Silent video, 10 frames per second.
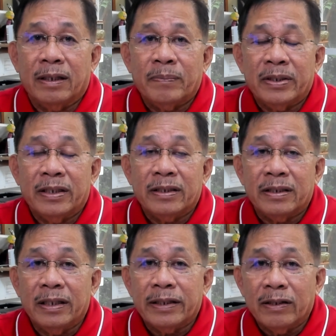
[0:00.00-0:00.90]
company
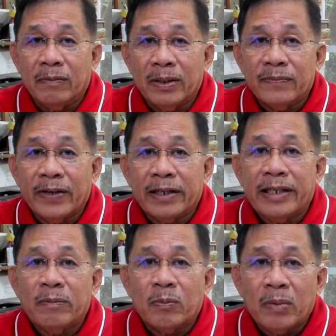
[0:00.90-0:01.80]
is guilty of unfair
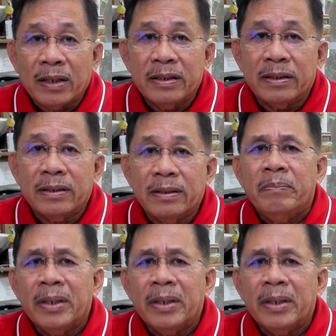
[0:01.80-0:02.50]
labor practice